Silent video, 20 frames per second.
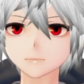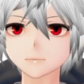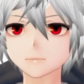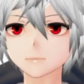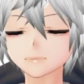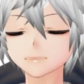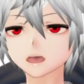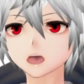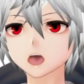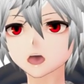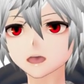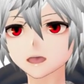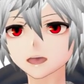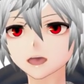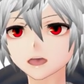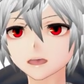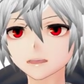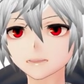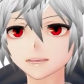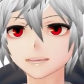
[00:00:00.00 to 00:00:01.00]
So the
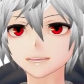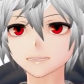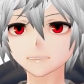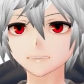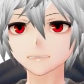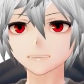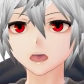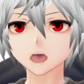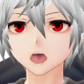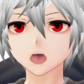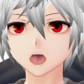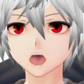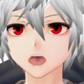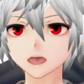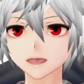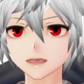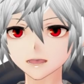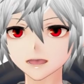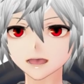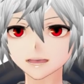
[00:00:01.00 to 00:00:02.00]
number of sets. So
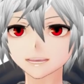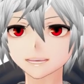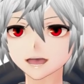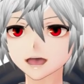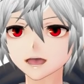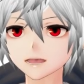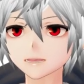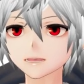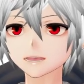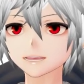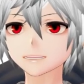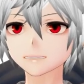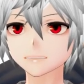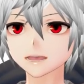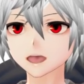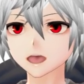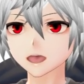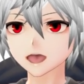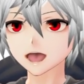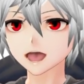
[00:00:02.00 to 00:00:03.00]
we have a
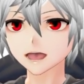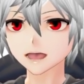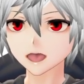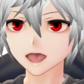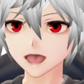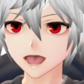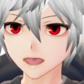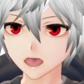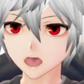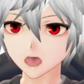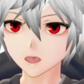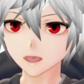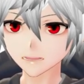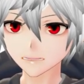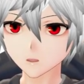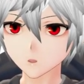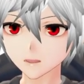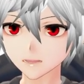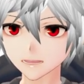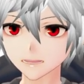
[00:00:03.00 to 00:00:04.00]
sub palette now, which
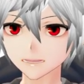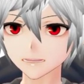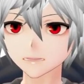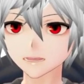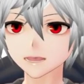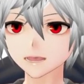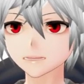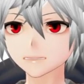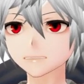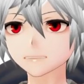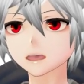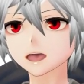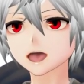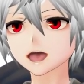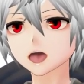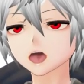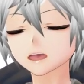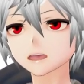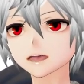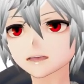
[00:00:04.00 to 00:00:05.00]
will increase
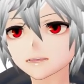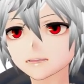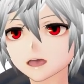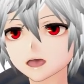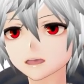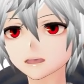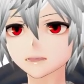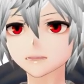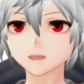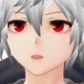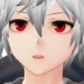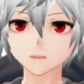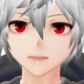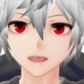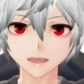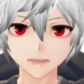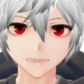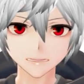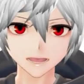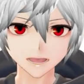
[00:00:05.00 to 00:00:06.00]
the number of
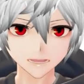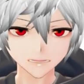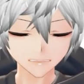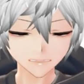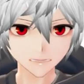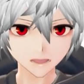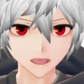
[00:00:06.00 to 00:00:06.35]
usable skills from